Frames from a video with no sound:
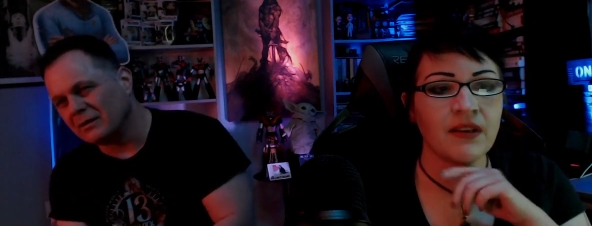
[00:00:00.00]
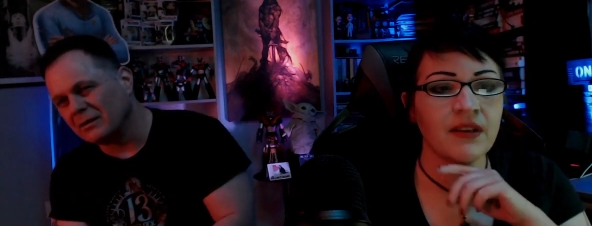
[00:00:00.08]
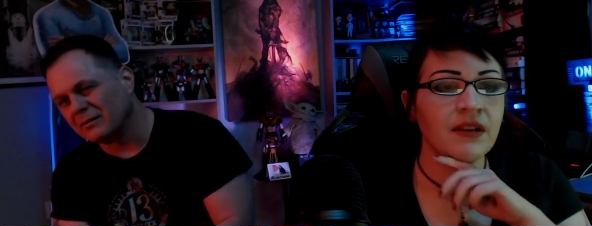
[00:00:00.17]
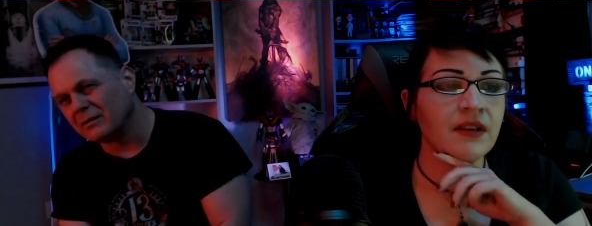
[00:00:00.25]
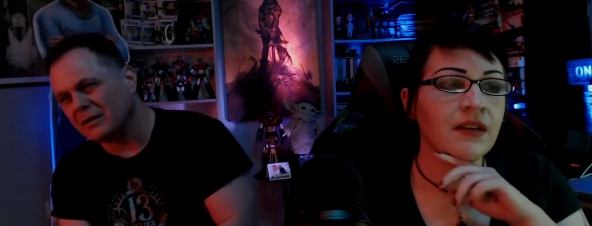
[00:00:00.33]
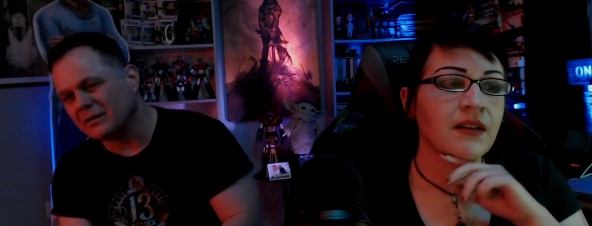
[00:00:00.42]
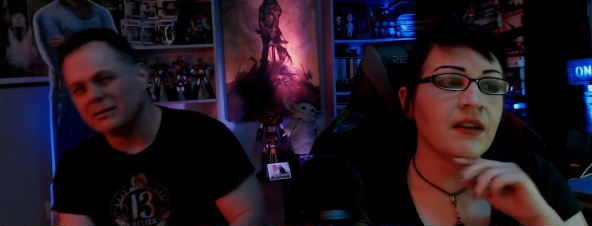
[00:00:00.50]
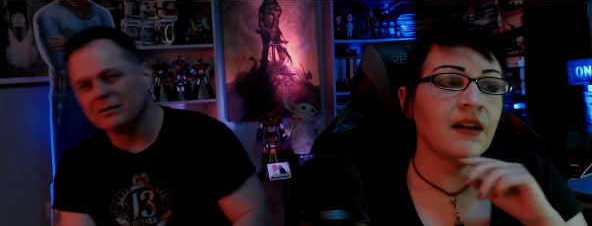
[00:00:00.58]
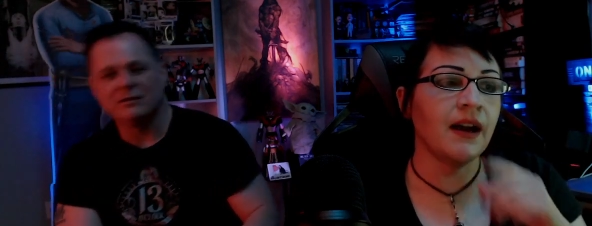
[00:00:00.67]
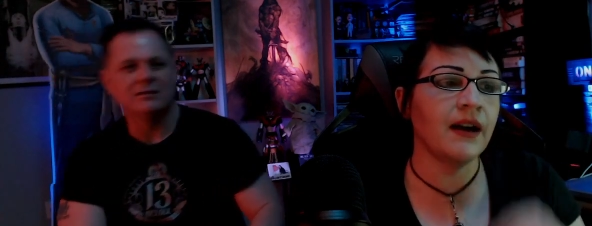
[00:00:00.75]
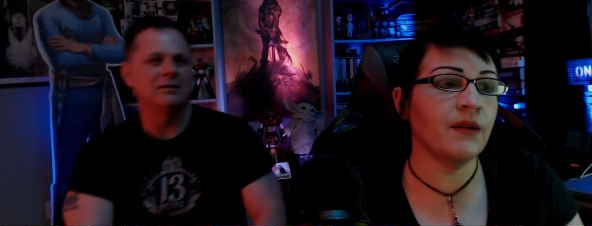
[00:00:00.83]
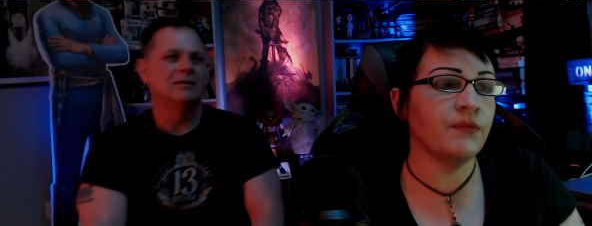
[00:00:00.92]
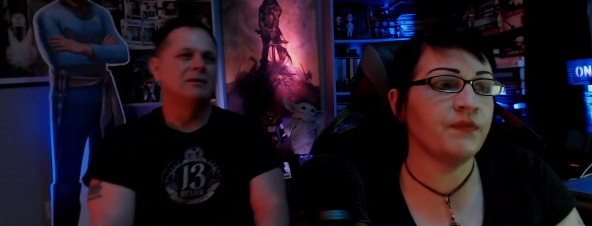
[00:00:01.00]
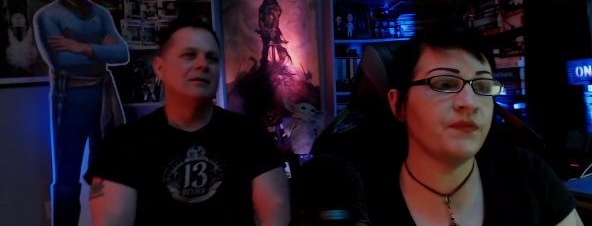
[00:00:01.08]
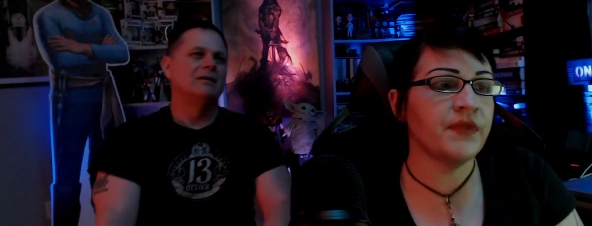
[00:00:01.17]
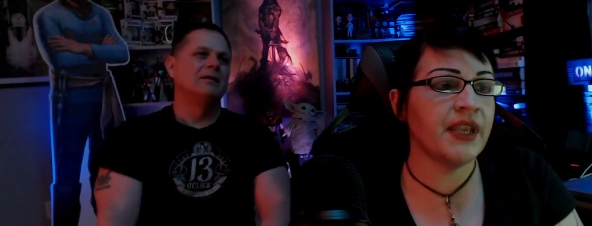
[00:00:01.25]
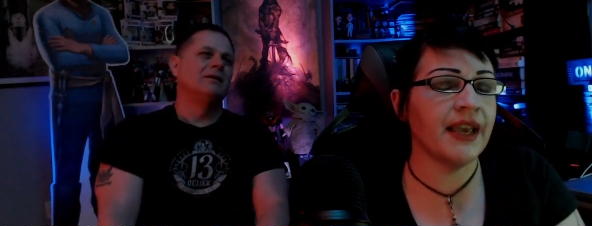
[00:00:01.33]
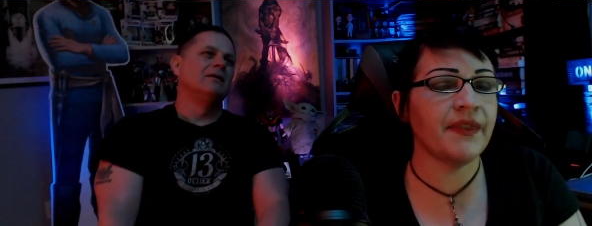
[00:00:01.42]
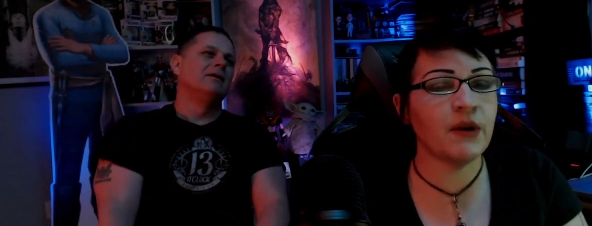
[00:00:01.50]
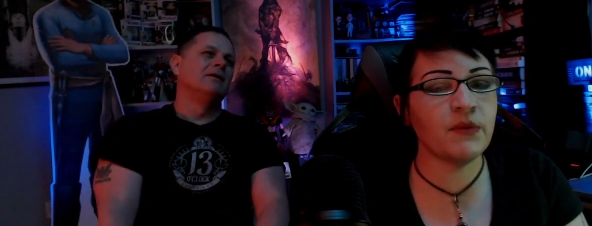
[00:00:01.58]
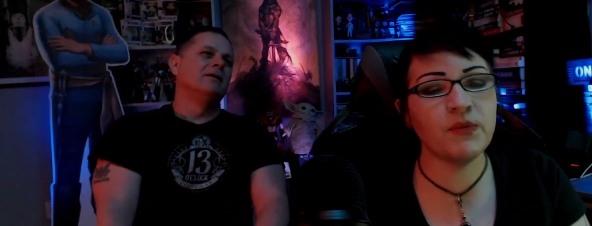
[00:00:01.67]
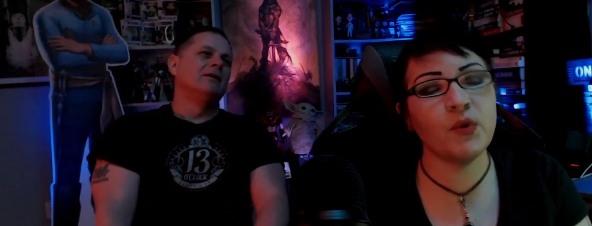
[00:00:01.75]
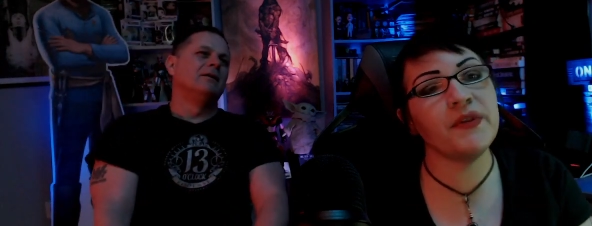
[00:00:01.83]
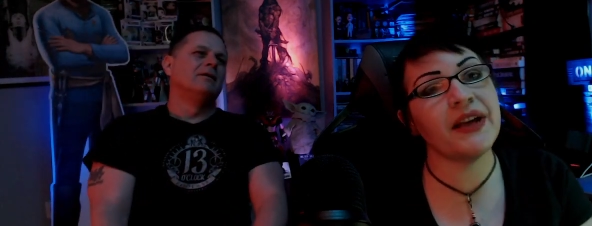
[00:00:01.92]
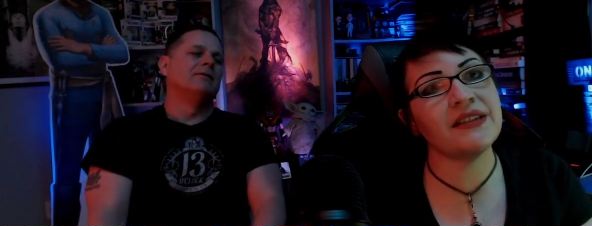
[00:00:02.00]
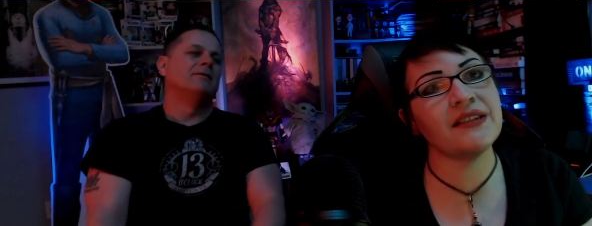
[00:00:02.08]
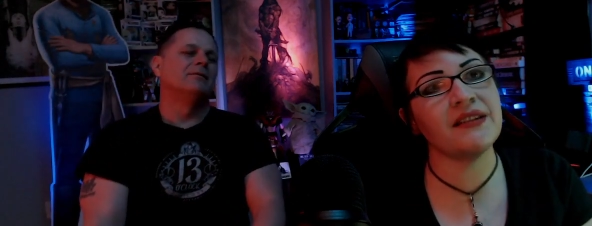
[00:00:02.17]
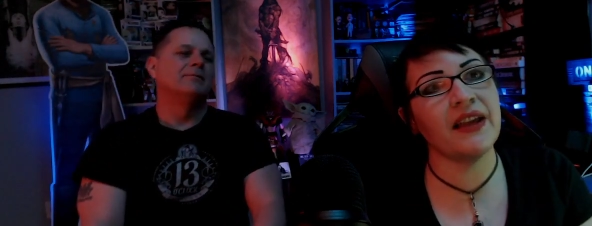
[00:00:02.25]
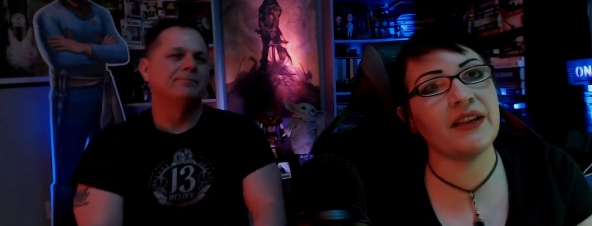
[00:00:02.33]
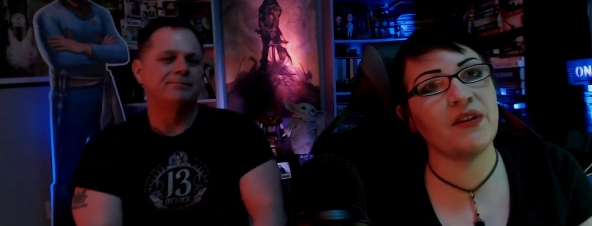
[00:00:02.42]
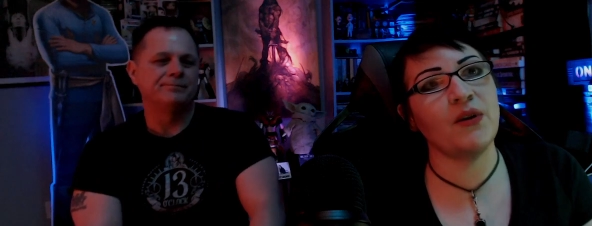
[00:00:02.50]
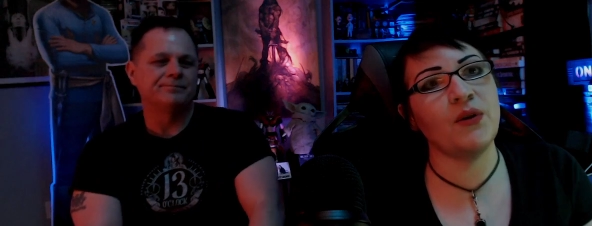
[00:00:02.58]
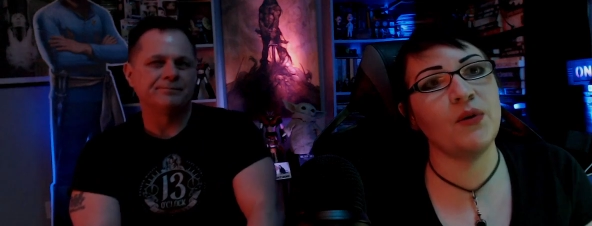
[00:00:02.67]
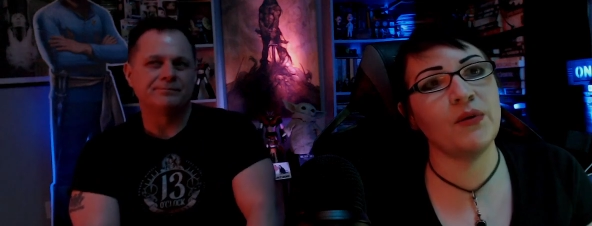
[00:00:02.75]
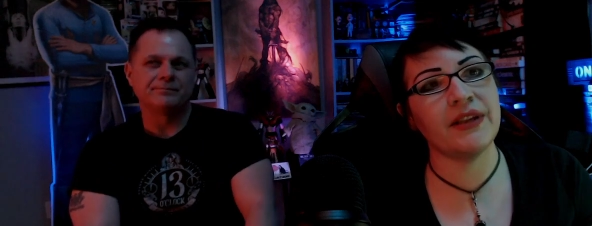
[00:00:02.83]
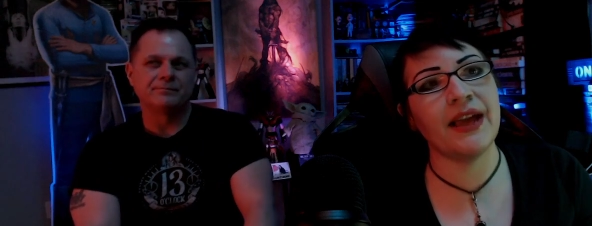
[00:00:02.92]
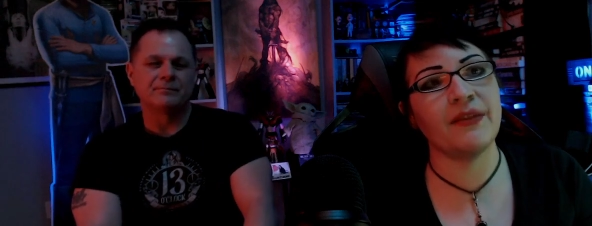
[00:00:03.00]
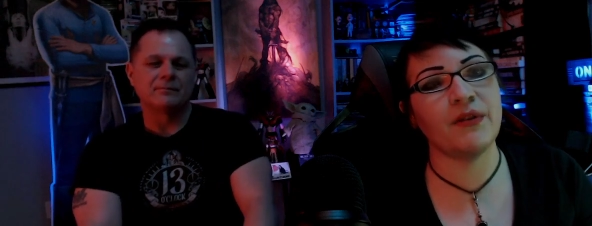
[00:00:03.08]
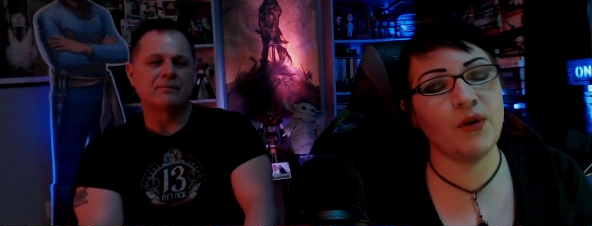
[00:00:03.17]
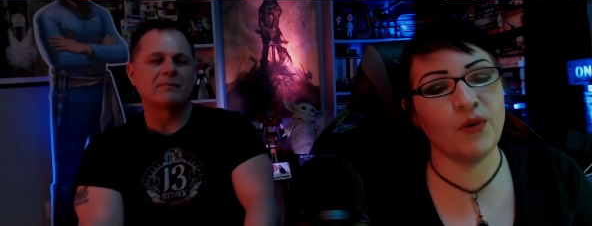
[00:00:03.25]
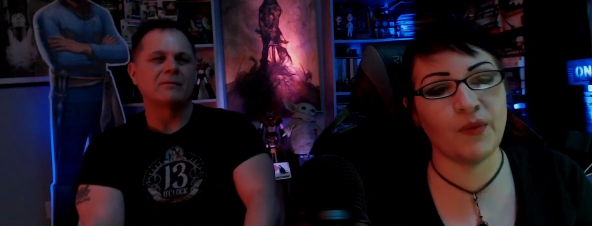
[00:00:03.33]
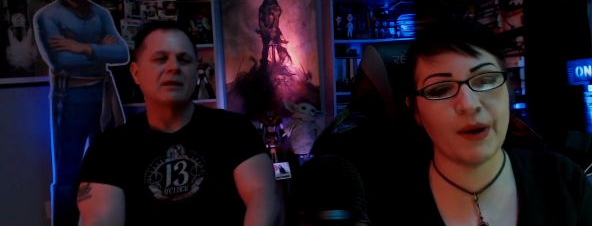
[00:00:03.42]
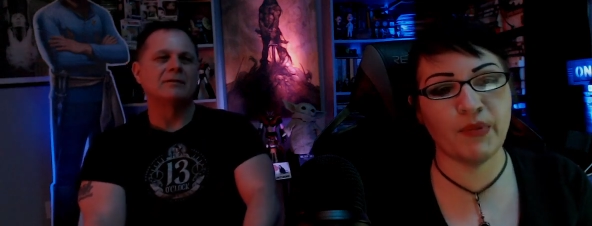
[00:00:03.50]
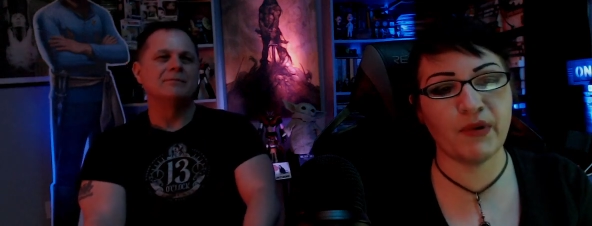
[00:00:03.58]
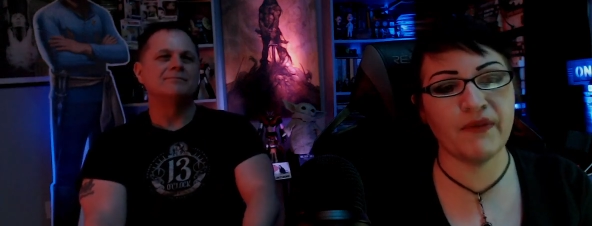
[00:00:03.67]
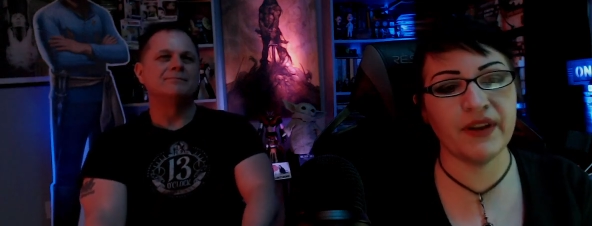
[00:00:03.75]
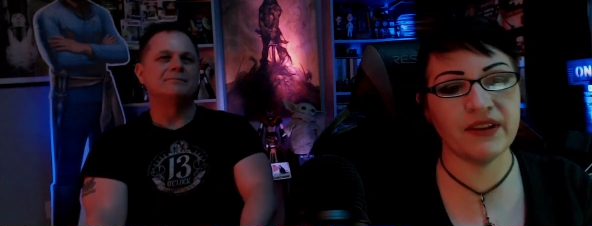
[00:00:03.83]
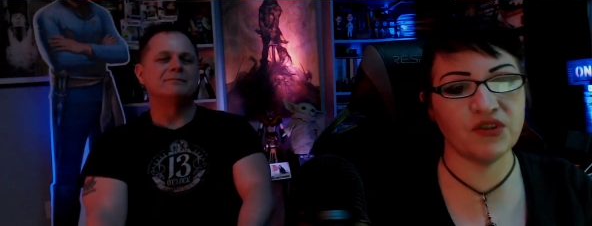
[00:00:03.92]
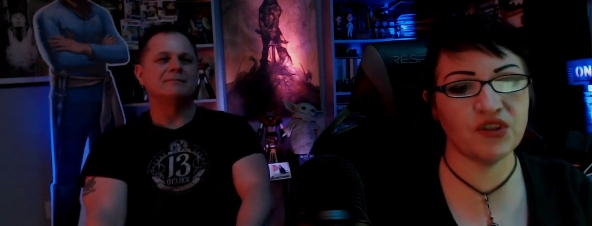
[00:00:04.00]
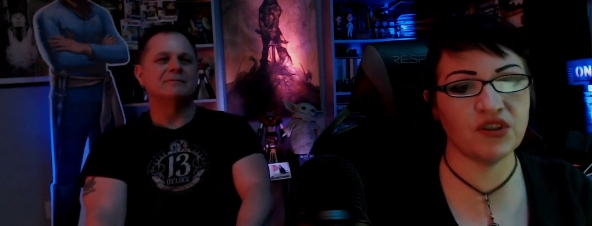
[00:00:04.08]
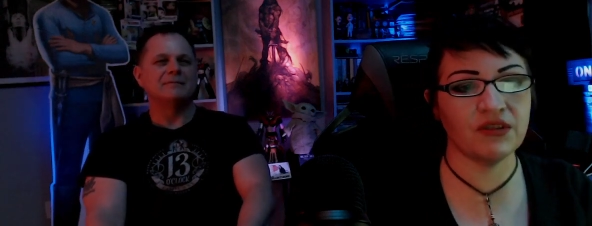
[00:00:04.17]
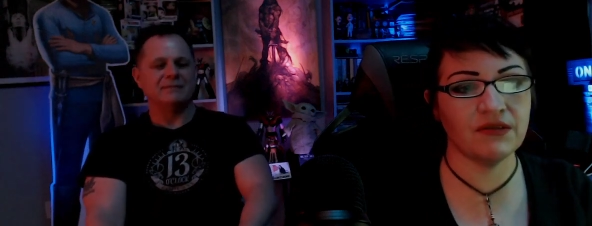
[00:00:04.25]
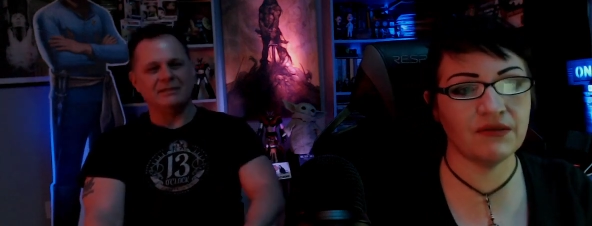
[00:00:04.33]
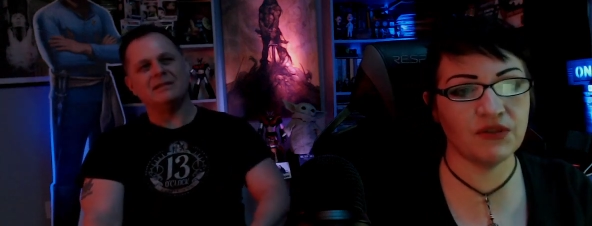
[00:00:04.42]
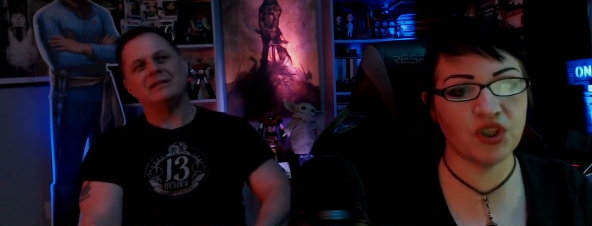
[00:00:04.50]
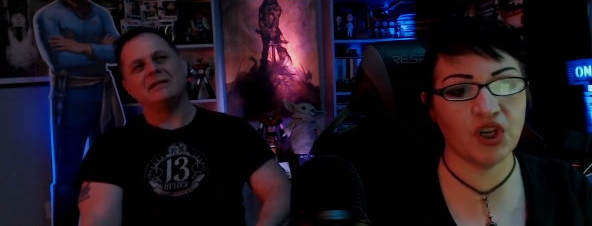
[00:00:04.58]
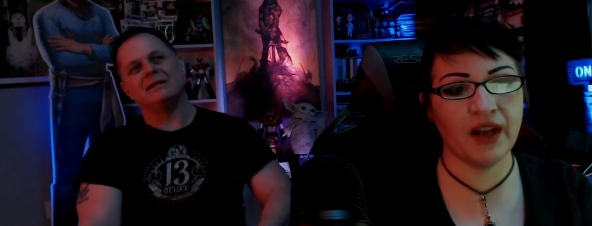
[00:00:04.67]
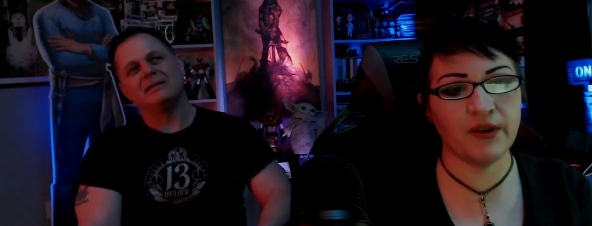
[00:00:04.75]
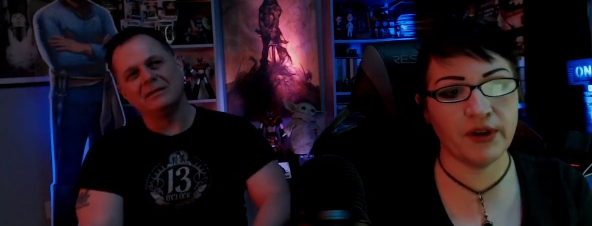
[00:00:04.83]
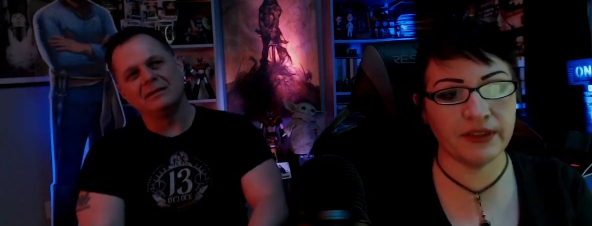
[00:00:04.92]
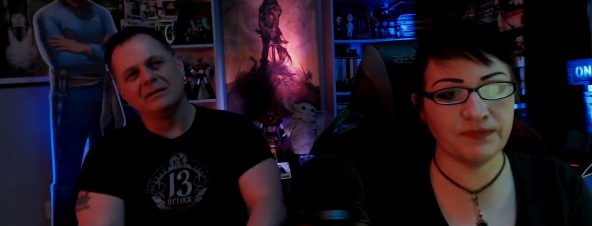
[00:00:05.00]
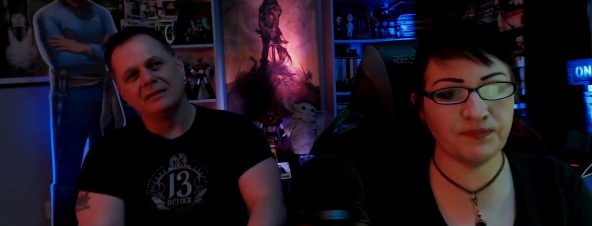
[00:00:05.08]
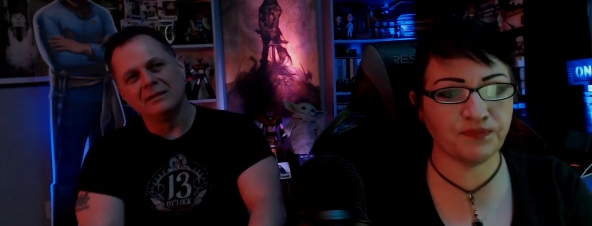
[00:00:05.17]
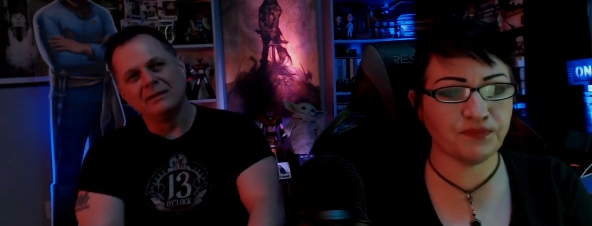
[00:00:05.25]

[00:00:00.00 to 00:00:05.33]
Speaker 1: Okay. Um. Yeah. That. Well, that's like the whole. Yeah. The whole rape revenge yeah. genre.